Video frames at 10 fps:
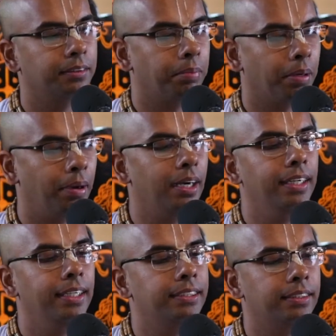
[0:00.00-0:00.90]
Pramana
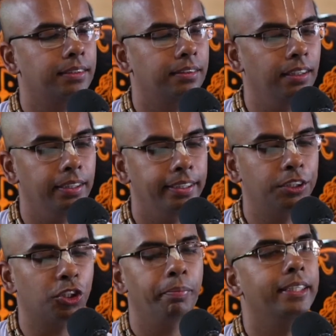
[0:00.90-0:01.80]
is the
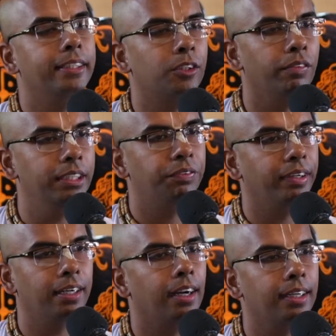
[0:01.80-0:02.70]
instrument through which we
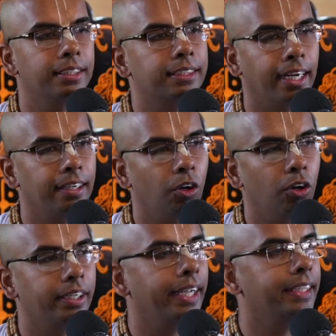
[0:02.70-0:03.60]
can understand or
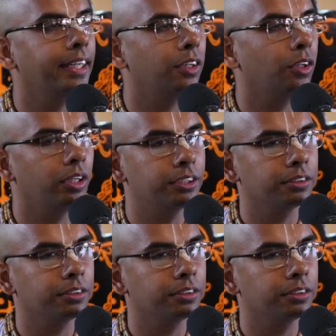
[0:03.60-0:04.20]
gain that knowledge.